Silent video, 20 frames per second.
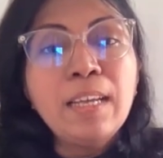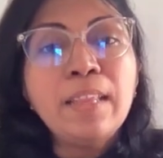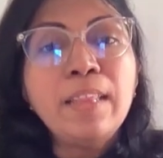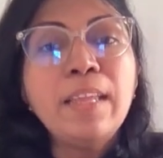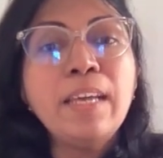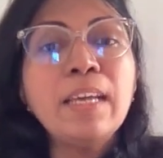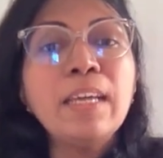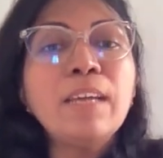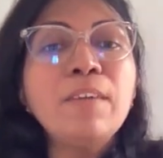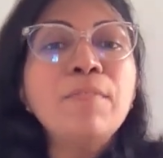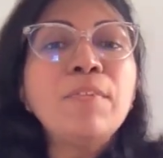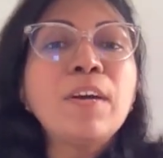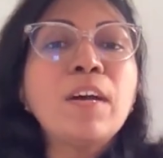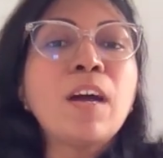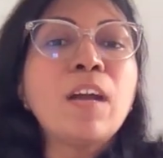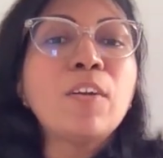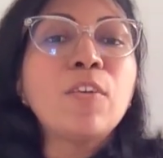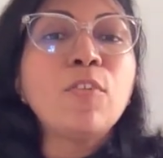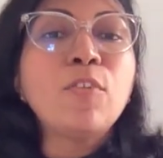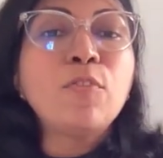They give a
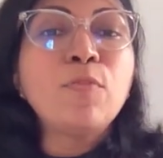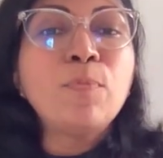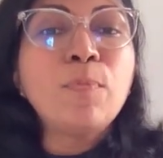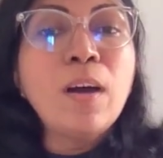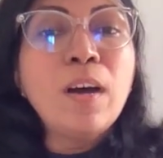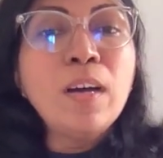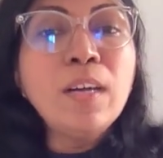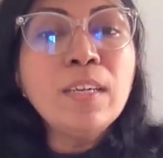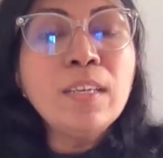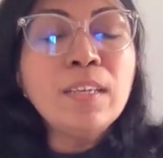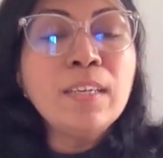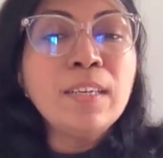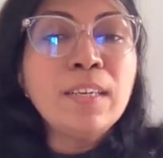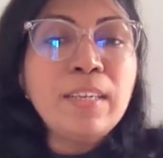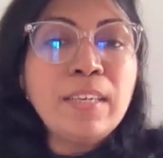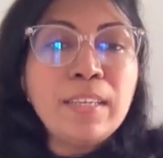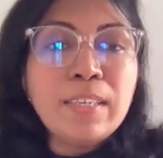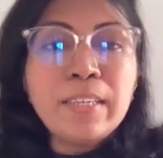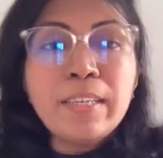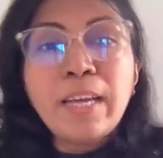cutoff mark.
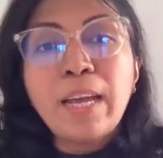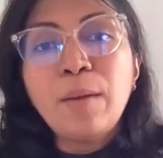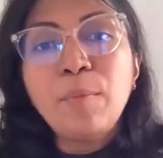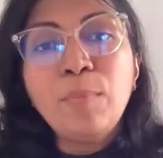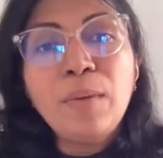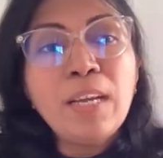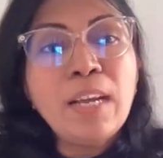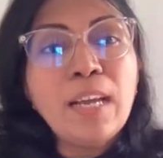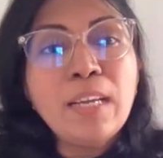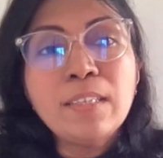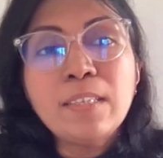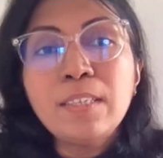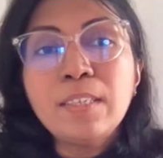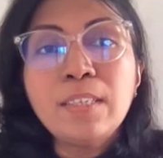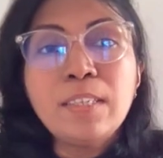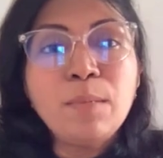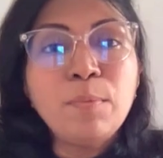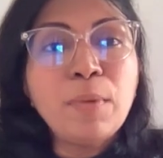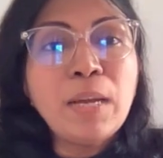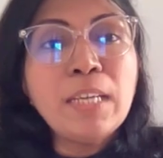It can be like,
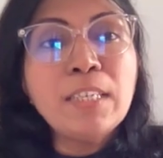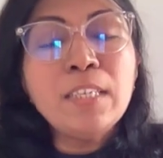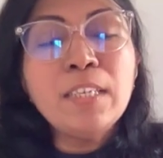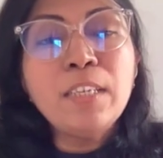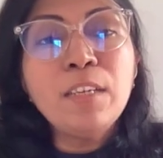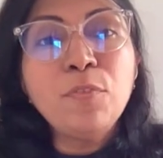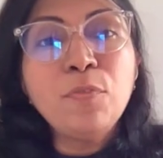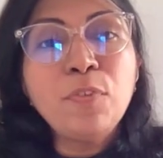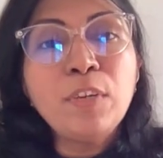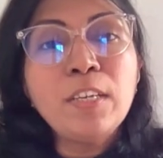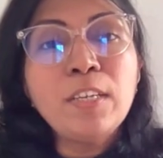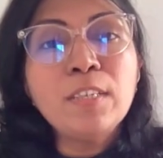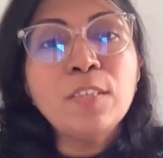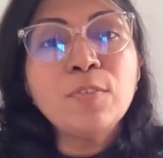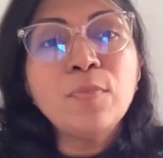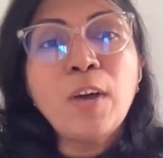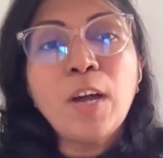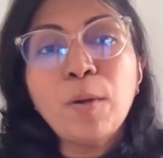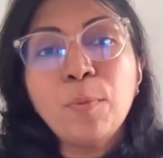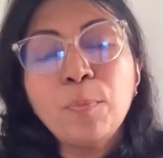just imagine if it is
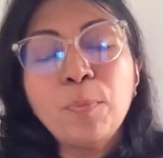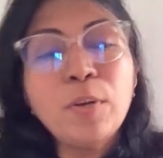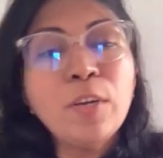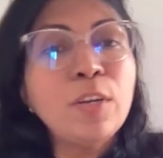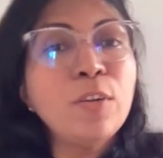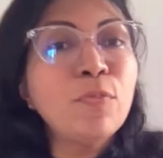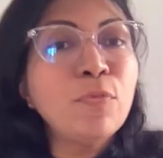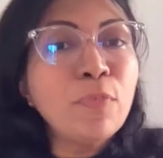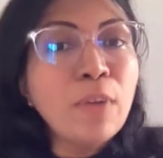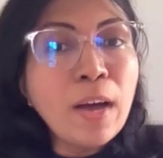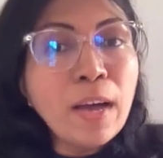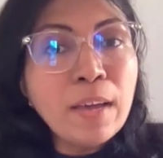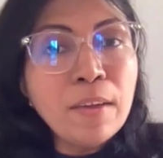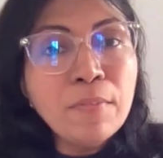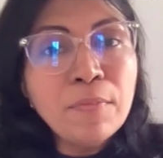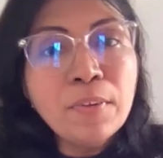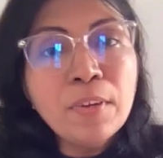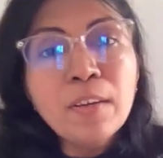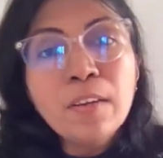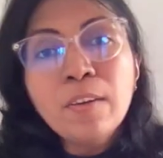1.5,
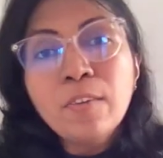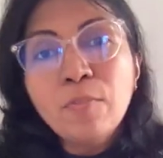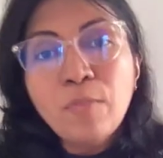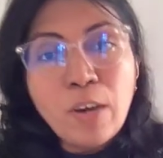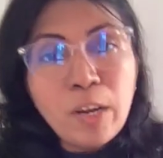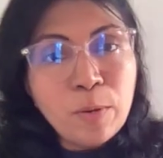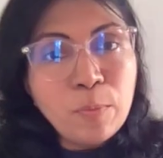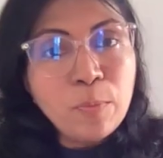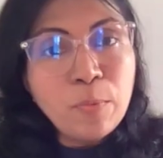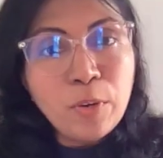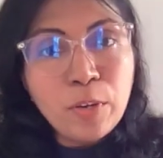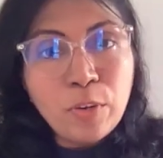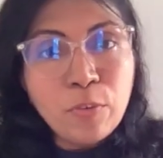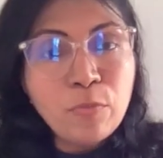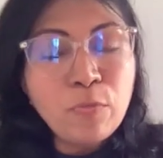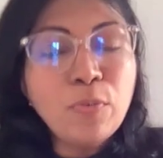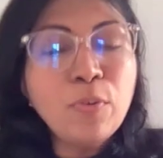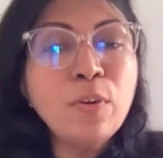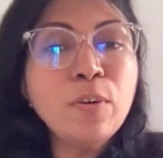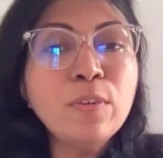
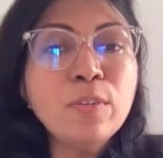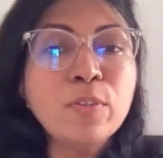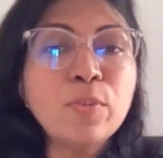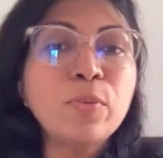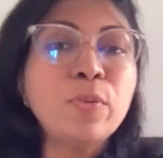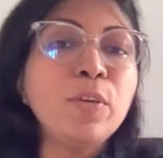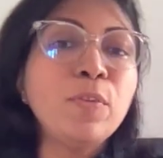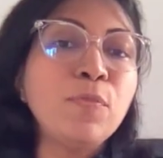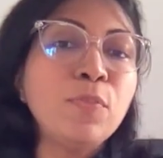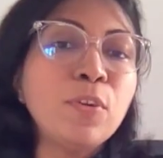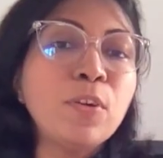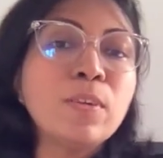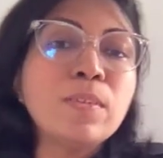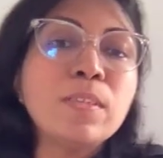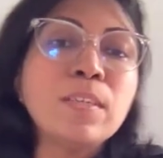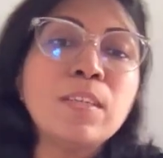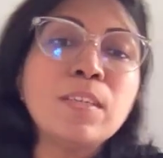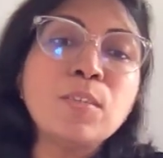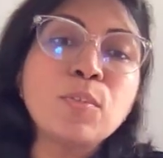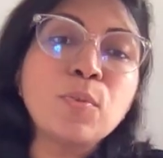1.4. So if your
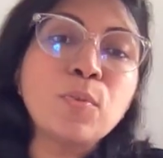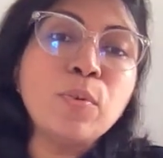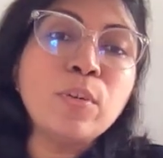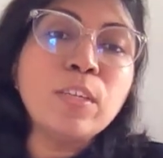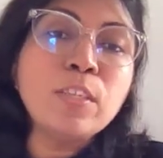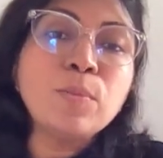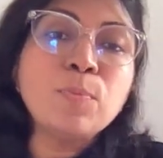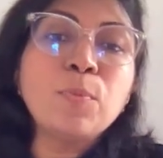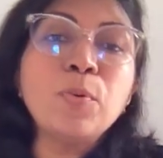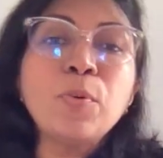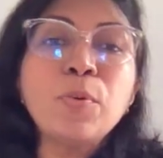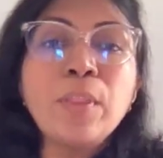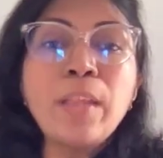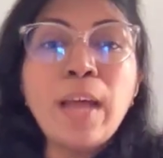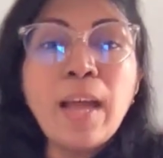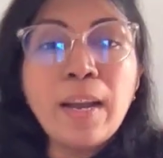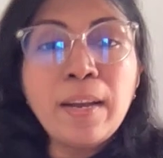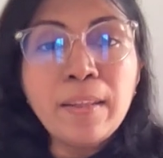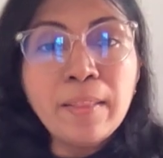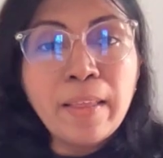Z score is more
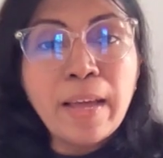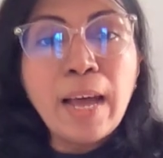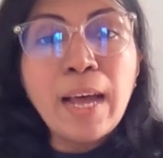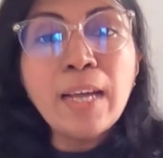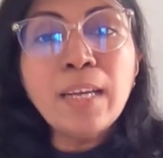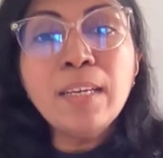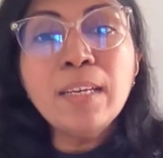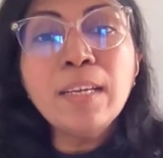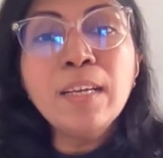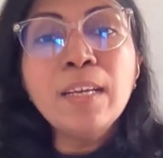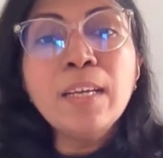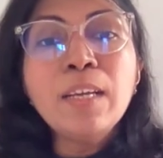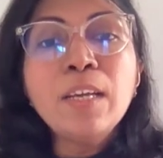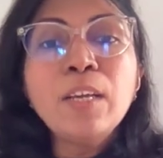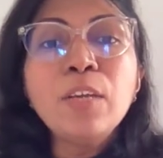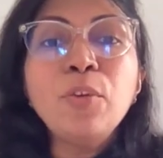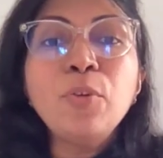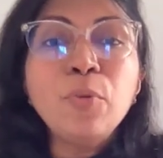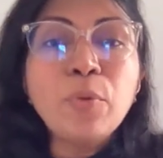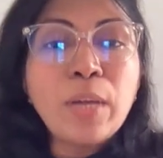than that,
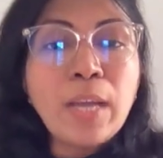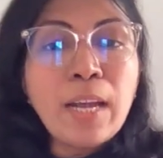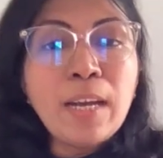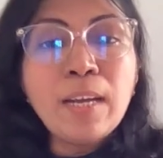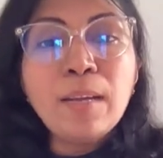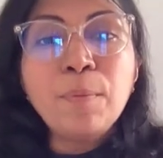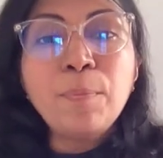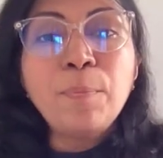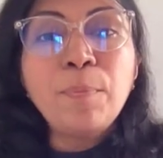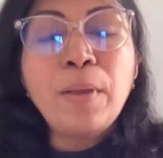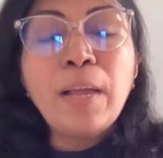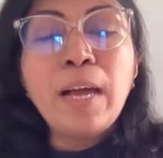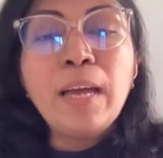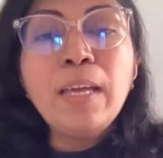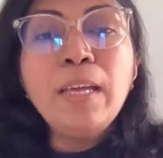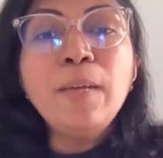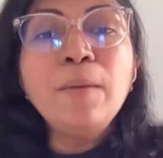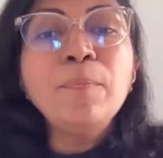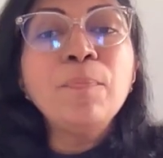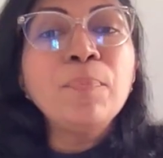you can apply